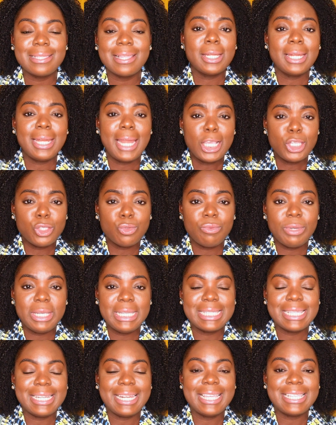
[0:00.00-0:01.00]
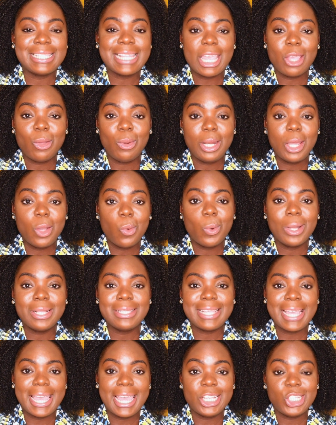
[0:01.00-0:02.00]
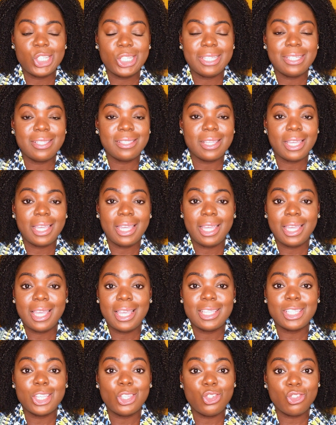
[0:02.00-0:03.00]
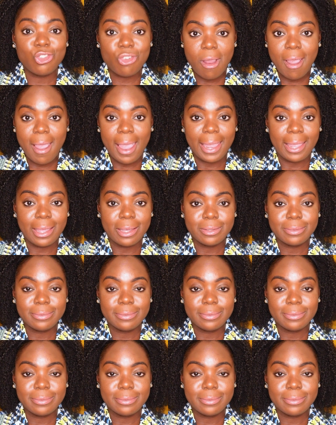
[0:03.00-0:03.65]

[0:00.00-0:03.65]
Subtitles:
So the next reason is that your little one's edges is dry.